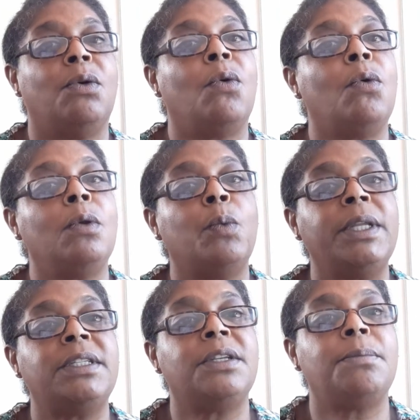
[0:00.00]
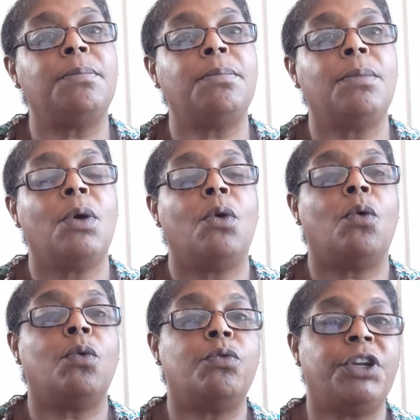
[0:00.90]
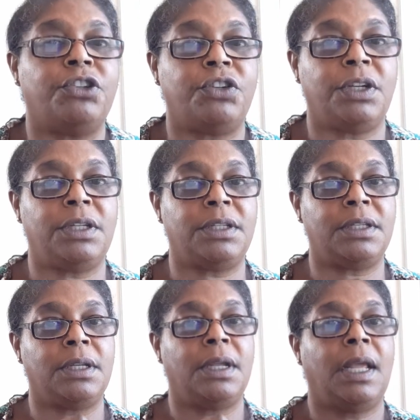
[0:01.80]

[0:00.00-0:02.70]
All wisdom, all riches,